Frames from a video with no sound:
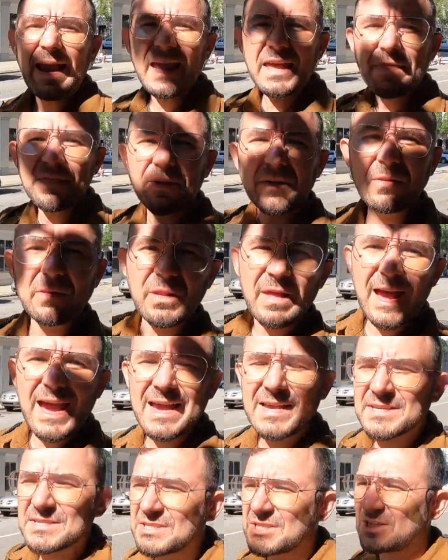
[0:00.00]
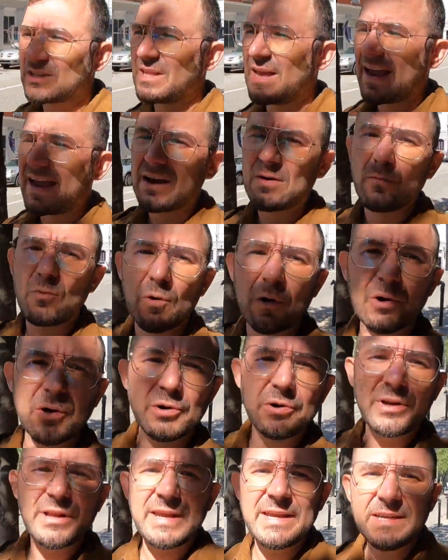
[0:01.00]
And the last slang
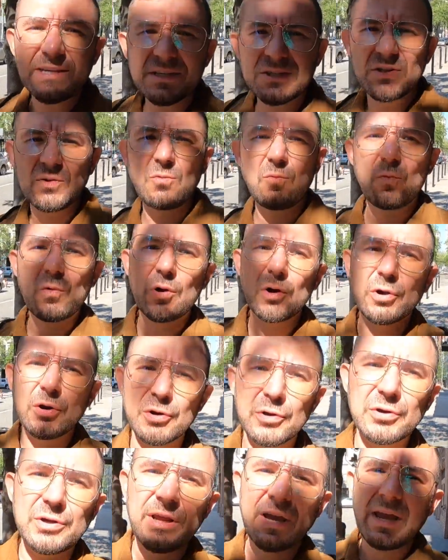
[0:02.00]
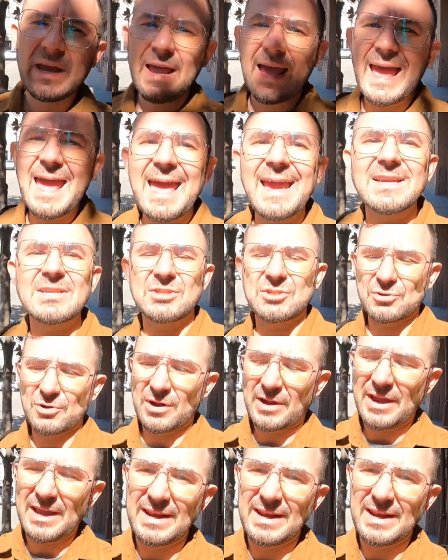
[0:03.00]
word is the word extra.